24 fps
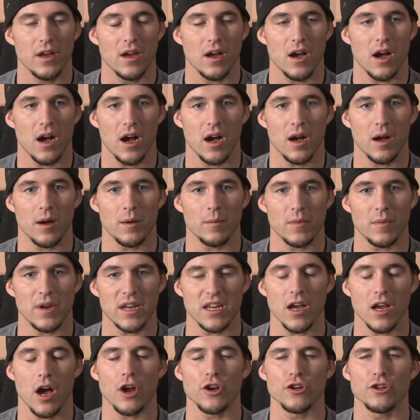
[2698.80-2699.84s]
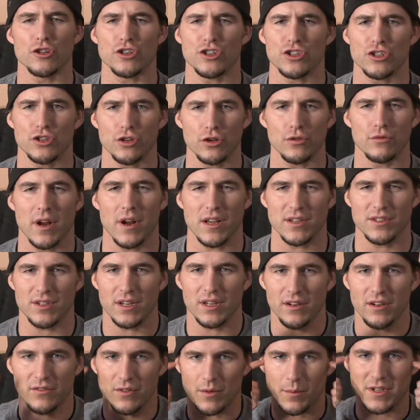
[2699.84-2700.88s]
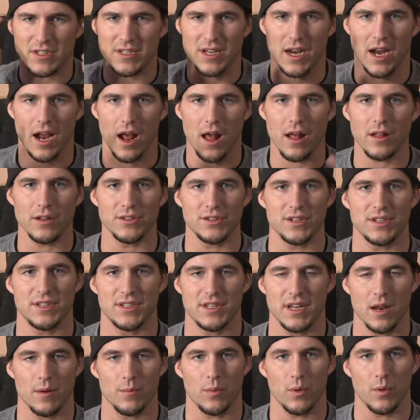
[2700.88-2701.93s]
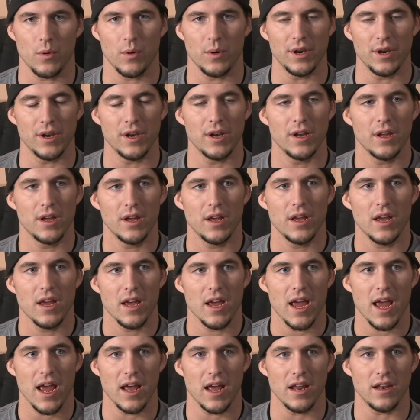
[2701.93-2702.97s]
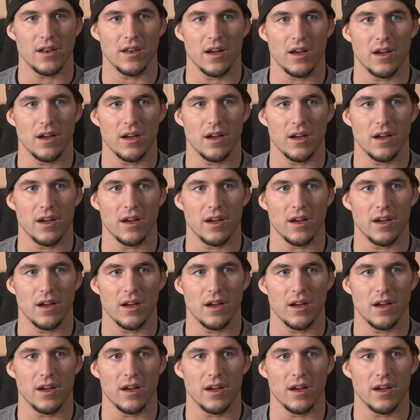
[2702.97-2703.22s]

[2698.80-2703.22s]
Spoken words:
He understood wrestling from a psychology standpoint, and